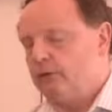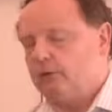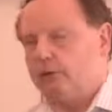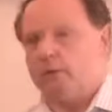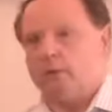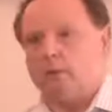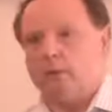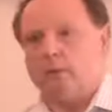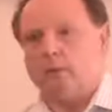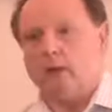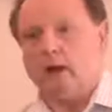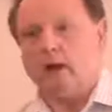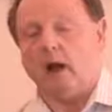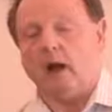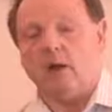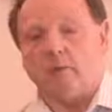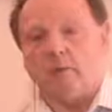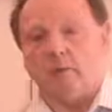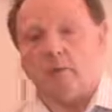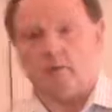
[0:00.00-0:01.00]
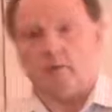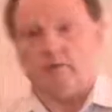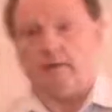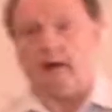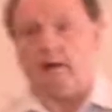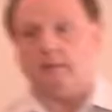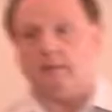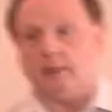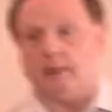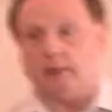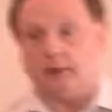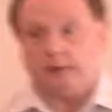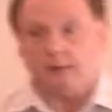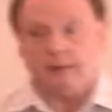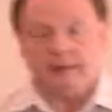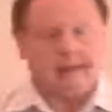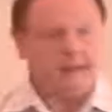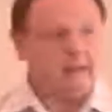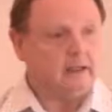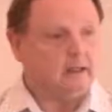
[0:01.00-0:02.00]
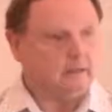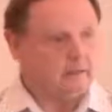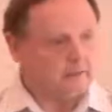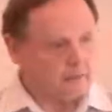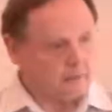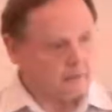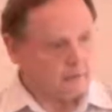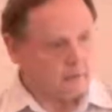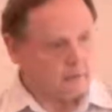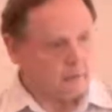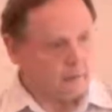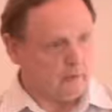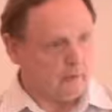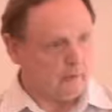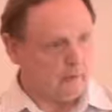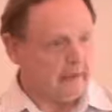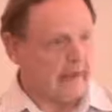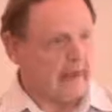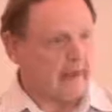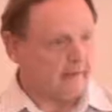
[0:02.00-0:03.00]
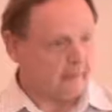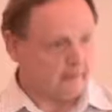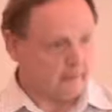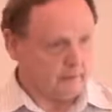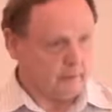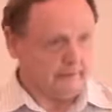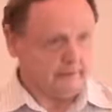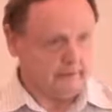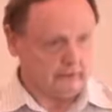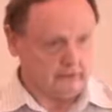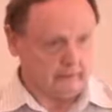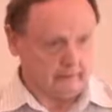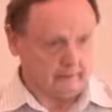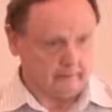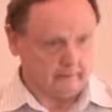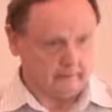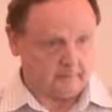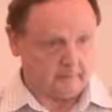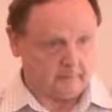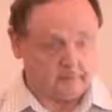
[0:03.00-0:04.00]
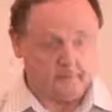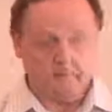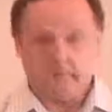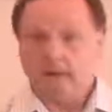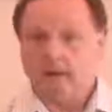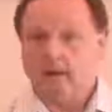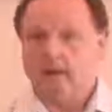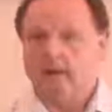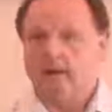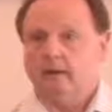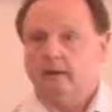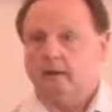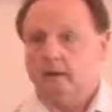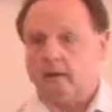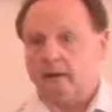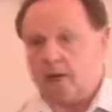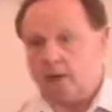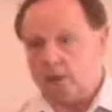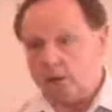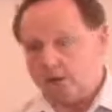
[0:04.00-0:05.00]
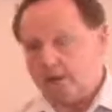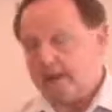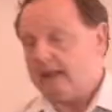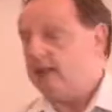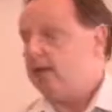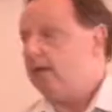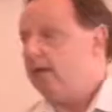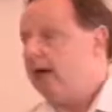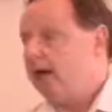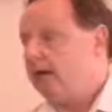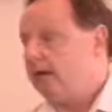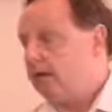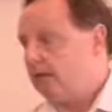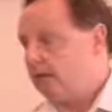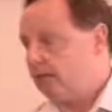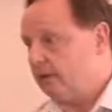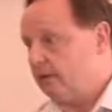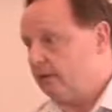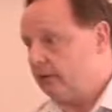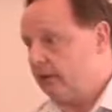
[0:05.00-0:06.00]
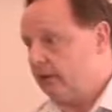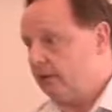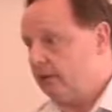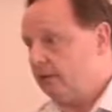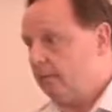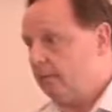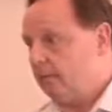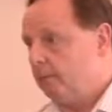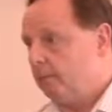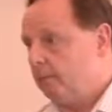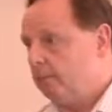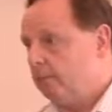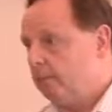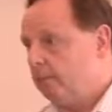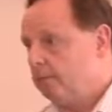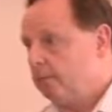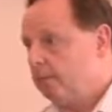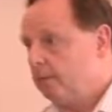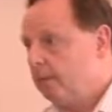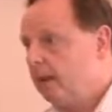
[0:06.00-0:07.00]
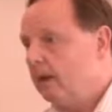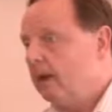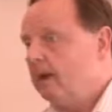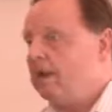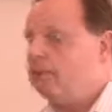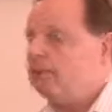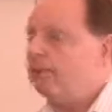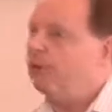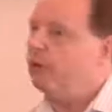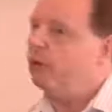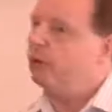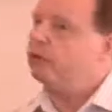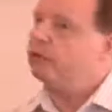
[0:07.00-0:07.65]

So we hope to develop a unique individual characteristic, a unique creativity. But they